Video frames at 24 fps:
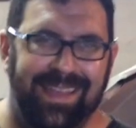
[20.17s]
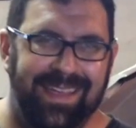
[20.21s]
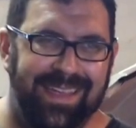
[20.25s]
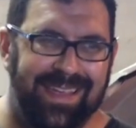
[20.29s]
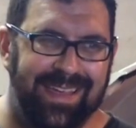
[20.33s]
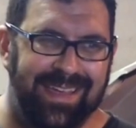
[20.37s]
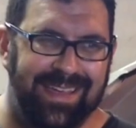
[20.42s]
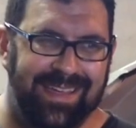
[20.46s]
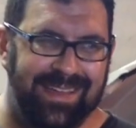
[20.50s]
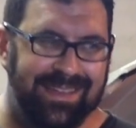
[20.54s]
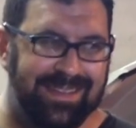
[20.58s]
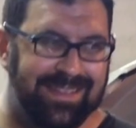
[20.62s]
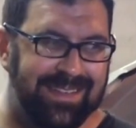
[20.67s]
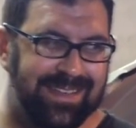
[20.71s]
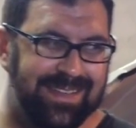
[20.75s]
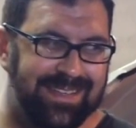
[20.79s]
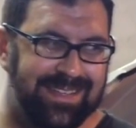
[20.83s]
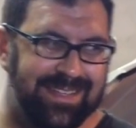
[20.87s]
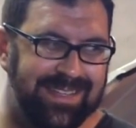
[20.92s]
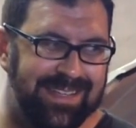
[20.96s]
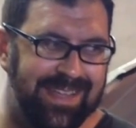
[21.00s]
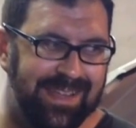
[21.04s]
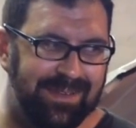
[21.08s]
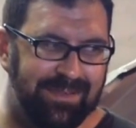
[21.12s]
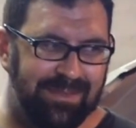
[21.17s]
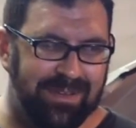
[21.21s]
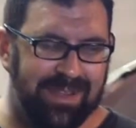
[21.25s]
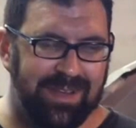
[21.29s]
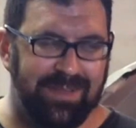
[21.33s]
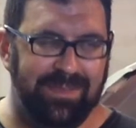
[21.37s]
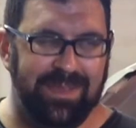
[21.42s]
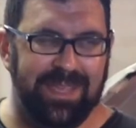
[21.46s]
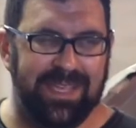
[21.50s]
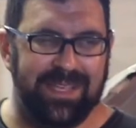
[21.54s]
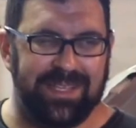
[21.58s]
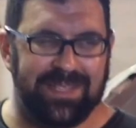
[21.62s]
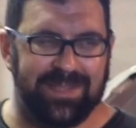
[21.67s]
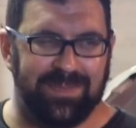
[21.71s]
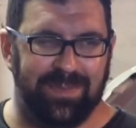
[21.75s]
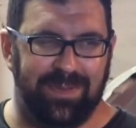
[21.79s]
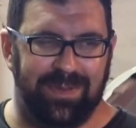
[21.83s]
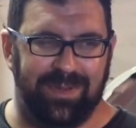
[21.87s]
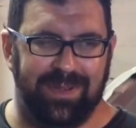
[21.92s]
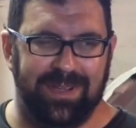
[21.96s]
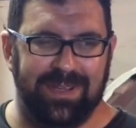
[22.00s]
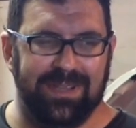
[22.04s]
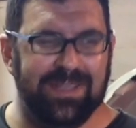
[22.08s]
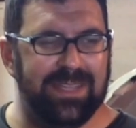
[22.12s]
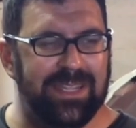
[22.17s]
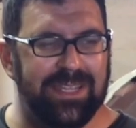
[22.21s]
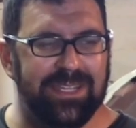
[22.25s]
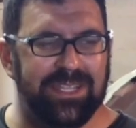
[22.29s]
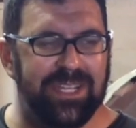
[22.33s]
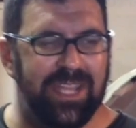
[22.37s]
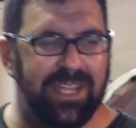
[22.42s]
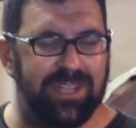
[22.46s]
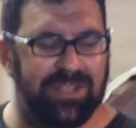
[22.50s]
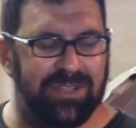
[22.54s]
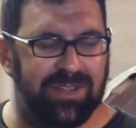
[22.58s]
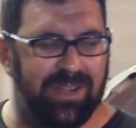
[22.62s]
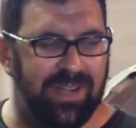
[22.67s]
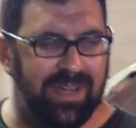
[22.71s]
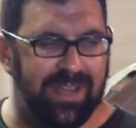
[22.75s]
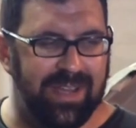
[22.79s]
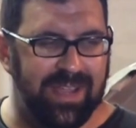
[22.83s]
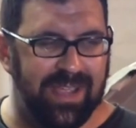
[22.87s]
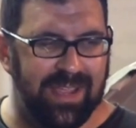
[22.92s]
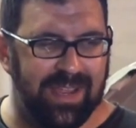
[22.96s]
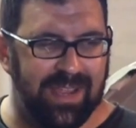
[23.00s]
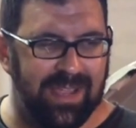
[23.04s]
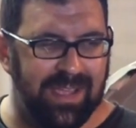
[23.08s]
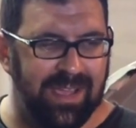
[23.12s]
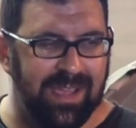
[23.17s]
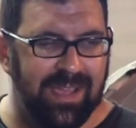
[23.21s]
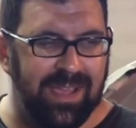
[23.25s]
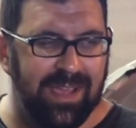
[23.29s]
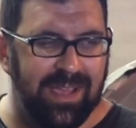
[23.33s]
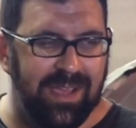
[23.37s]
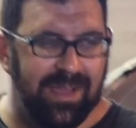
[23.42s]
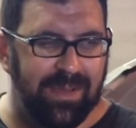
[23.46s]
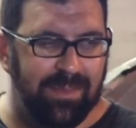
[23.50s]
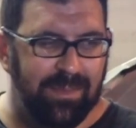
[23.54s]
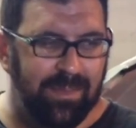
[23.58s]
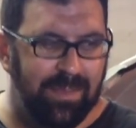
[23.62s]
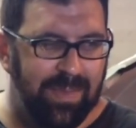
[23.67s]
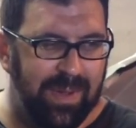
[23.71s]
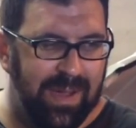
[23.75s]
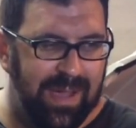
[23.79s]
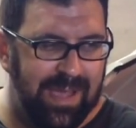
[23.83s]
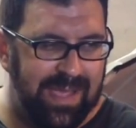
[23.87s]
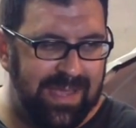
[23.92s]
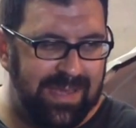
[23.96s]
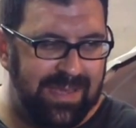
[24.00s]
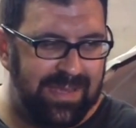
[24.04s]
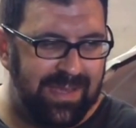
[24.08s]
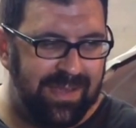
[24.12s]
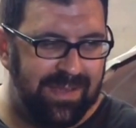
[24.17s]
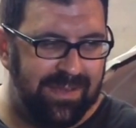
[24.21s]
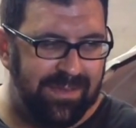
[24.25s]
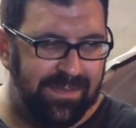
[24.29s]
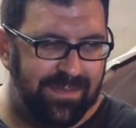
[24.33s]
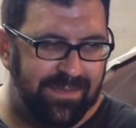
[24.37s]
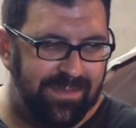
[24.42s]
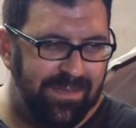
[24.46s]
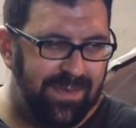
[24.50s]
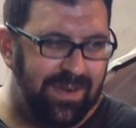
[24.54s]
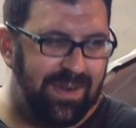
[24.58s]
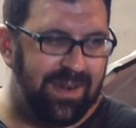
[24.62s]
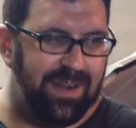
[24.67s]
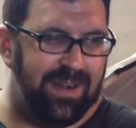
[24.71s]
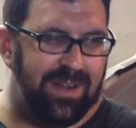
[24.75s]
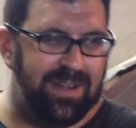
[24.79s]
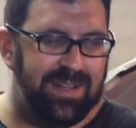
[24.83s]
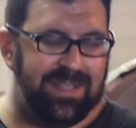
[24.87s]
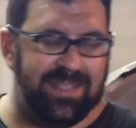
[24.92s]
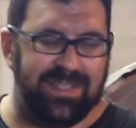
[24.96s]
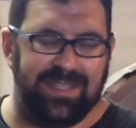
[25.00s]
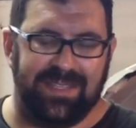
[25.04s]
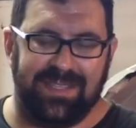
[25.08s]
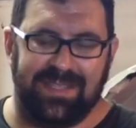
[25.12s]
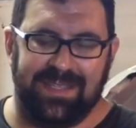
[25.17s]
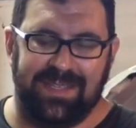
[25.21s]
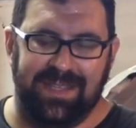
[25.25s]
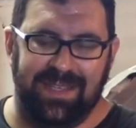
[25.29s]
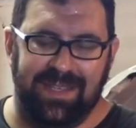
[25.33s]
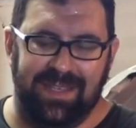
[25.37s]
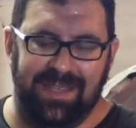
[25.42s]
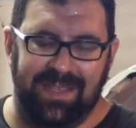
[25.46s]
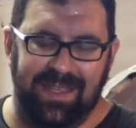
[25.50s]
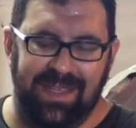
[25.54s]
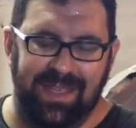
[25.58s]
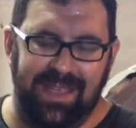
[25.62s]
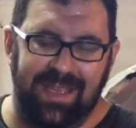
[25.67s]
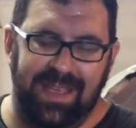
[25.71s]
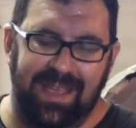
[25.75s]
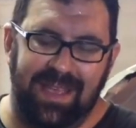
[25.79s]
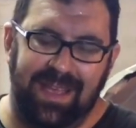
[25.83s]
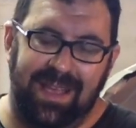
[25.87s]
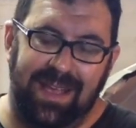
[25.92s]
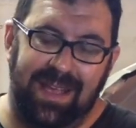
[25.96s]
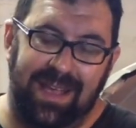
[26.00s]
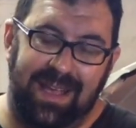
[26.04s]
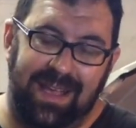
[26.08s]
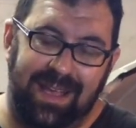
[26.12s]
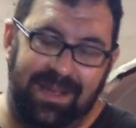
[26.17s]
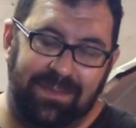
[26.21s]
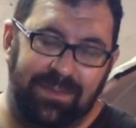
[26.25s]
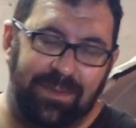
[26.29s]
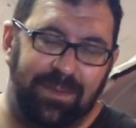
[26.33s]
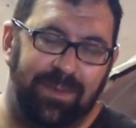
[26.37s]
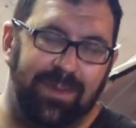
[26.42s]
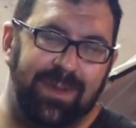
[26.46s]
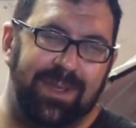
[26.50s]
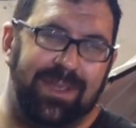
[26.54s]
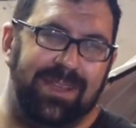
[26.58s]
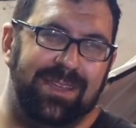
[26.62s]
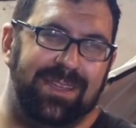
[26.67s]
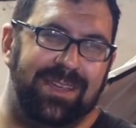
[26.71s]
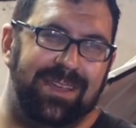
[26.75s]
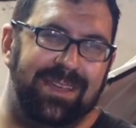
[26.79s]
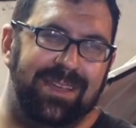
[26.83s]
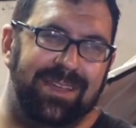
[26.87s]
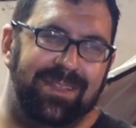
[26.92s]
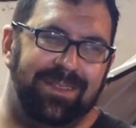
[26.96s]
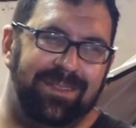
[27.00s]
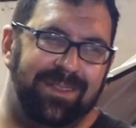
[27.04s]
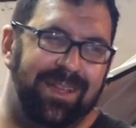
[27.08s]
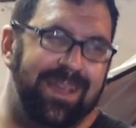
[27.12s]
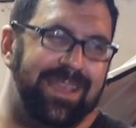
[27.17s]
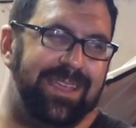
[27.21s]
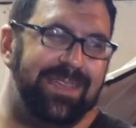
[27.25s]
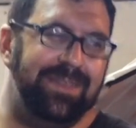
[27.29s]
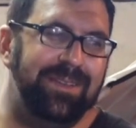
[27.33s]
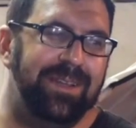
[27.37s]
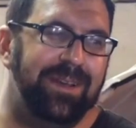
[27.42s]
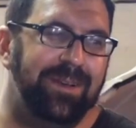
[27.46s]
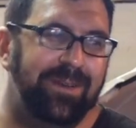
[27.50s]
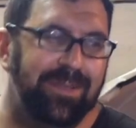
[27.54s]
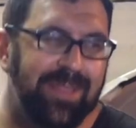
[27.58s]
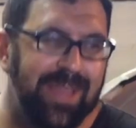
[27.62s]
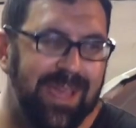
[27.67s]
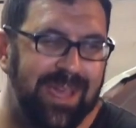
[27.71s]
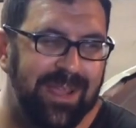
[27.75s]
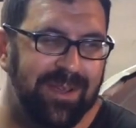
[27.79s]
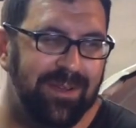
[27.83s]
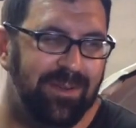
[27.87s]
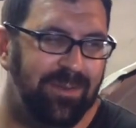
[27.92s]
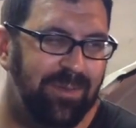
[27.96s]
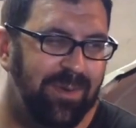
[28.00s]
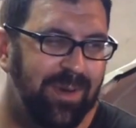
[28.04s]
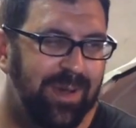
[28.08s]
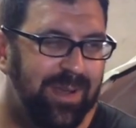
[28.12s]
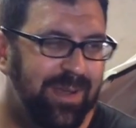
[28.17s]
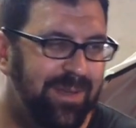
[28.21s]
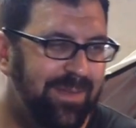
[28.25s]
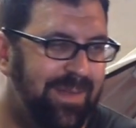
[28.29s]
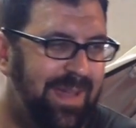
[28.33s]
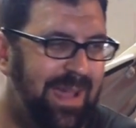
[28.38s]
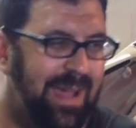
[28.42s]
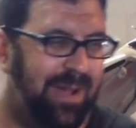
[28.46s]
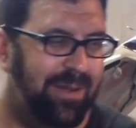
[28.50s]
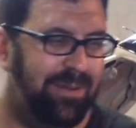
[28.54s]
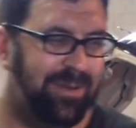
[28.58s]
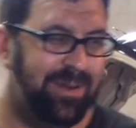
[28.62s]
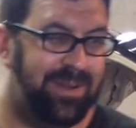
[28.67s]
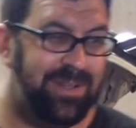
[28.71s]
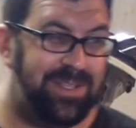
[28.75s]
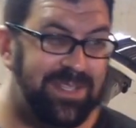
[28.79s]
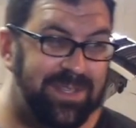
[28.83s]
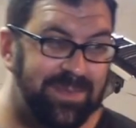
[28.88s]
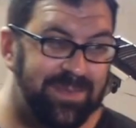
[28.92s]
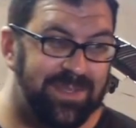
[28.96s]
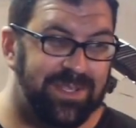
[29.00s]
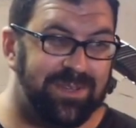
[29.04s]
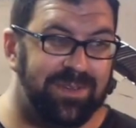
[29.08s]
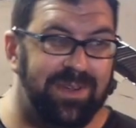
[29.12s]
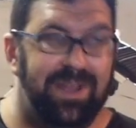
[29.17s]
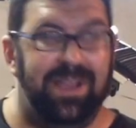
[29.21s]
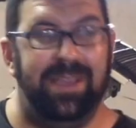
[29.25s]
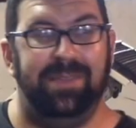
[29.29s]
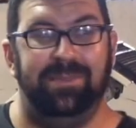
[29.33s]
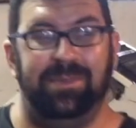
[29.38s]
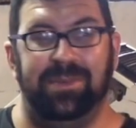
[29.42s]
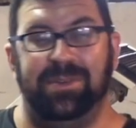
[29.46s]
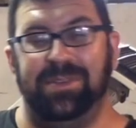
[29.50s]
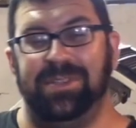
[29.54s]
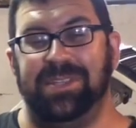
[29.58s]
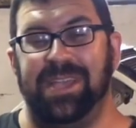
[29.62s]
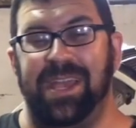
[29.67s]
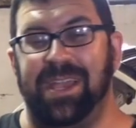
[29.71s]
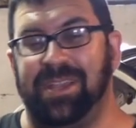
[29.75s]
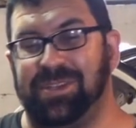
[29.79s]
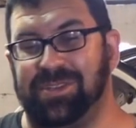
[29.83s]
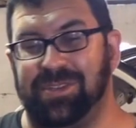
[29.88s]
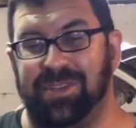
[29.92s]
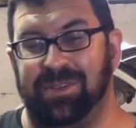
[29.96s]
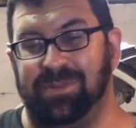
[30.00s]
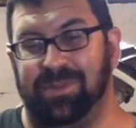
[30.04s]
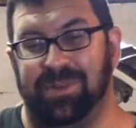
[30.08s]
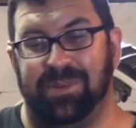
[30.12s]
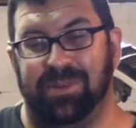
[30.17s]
and today we're going to be exploring D-Jetronic, but first, I'm going to let you know that one of our subscribers actually